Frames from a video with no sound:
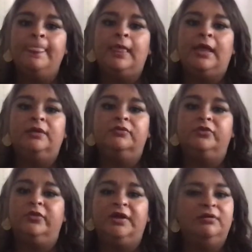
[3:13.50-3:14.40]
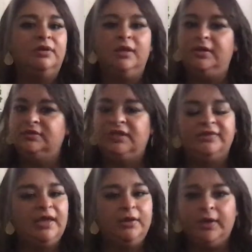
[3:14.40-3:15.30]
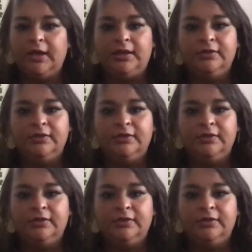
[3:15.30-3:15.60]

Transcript: And so the air quality is not that great.